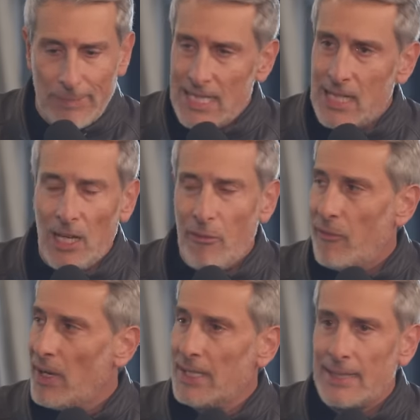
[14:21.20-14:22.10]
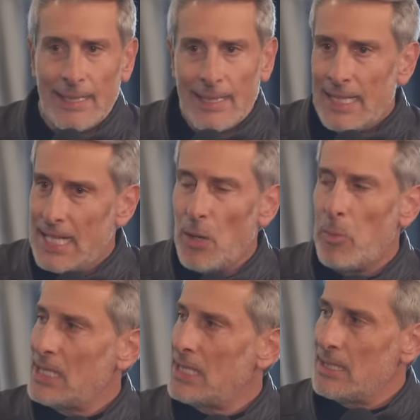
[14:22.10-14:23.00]
basically fund 10
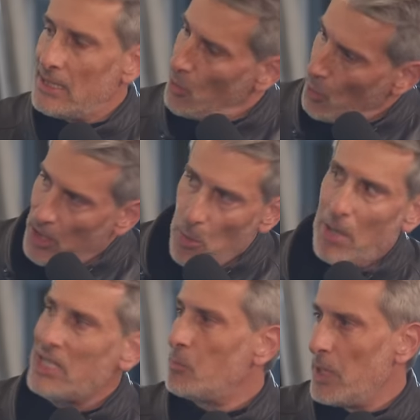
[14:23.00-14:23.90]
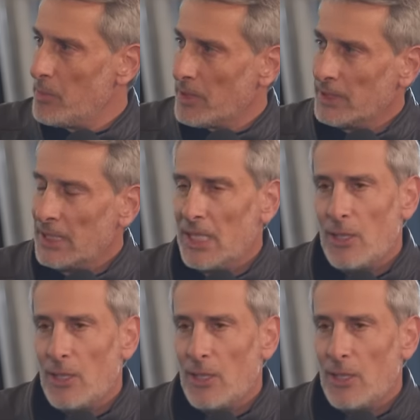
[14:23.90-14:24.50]
buses so we can bus people,